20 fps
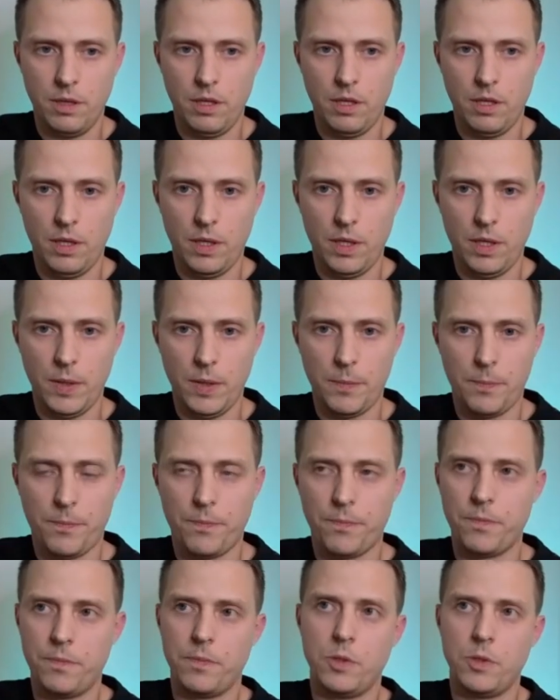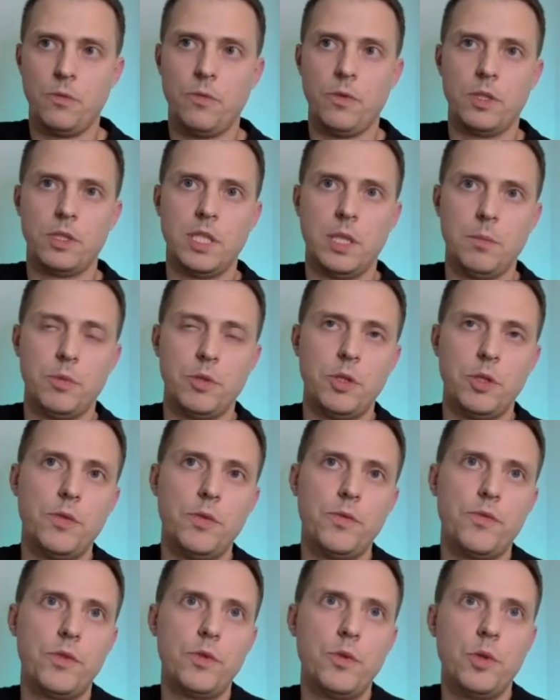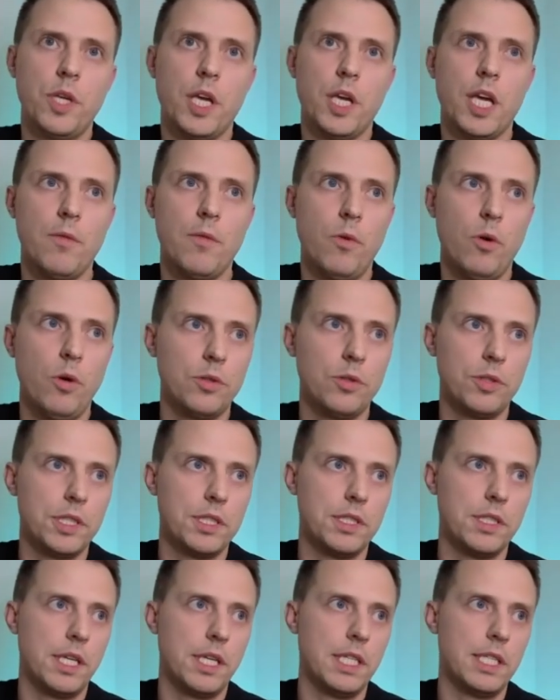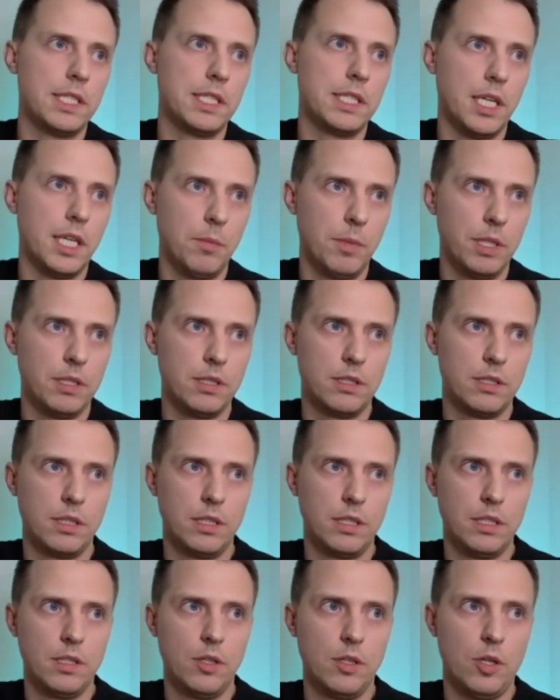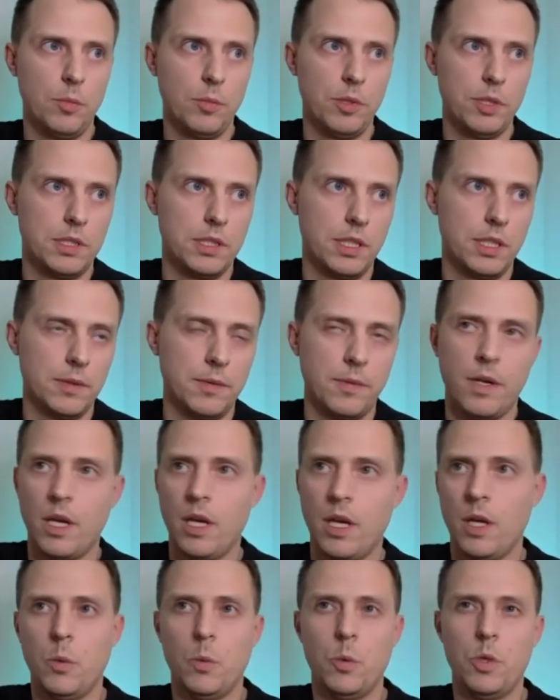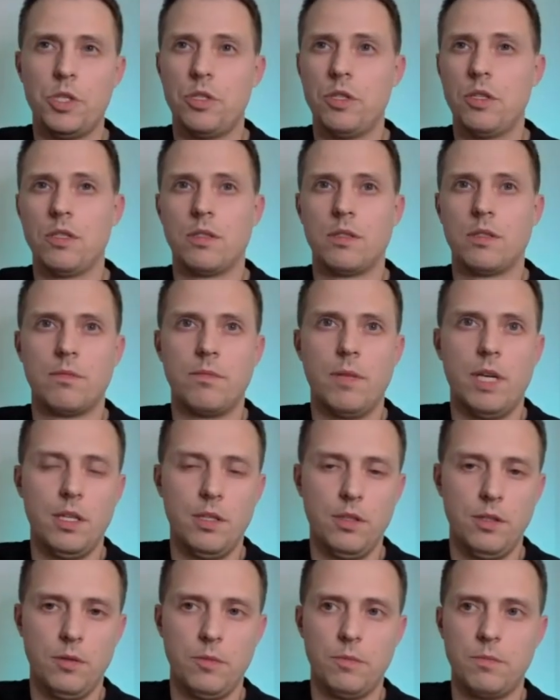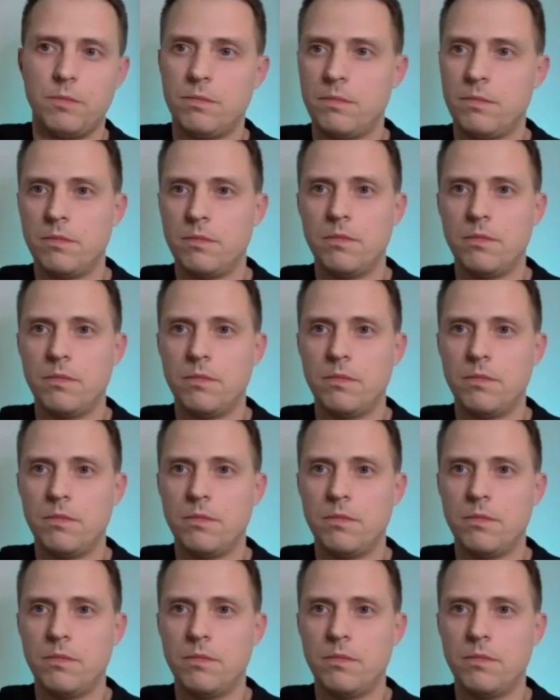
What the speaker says: So for example, if you have already a segment in Omnisend, which is, I don't know,